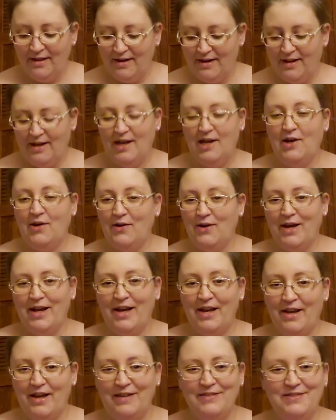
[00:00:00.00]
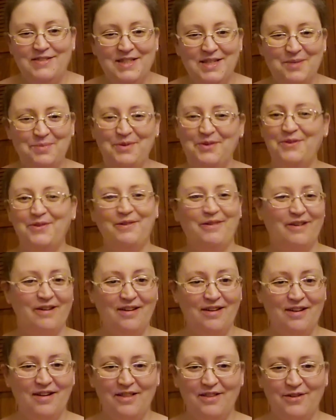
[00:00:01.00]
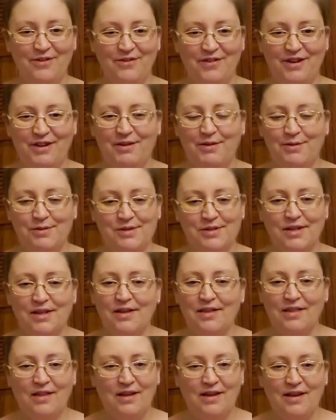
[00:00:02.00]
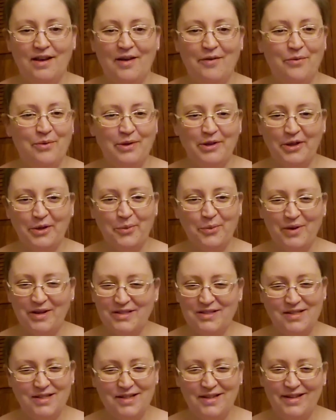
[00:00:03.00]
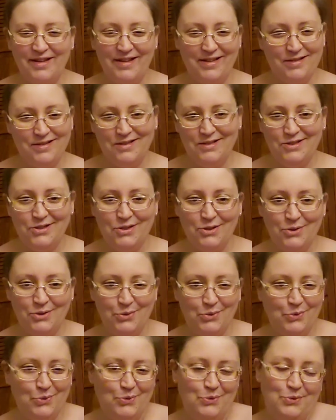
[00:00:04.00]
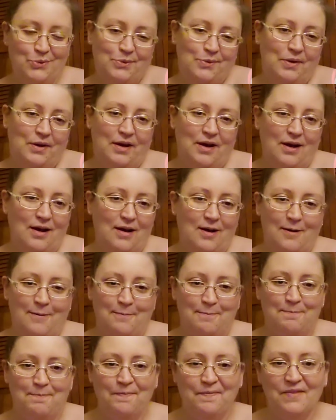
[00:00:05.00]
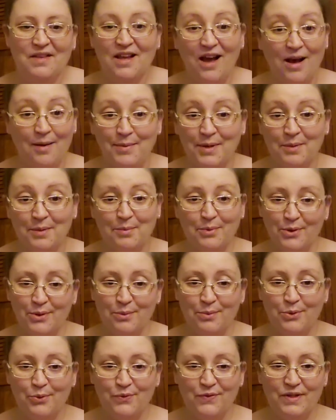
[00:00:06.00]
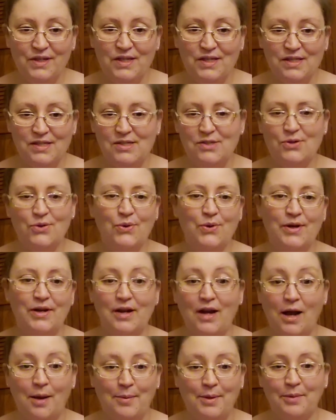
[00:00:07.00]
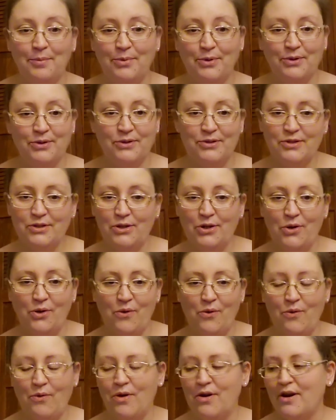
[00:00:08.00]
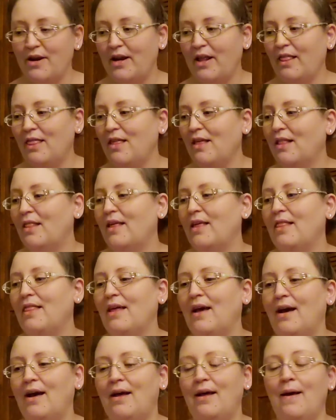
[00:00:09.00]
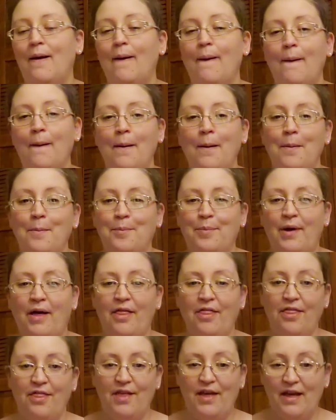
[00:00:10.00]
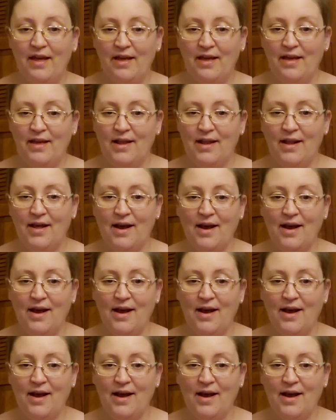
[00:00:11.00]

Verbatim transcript: Now, I've said before in other videos, like, I really wasn't into comic book movies or comic books, you know, or anything like that. But then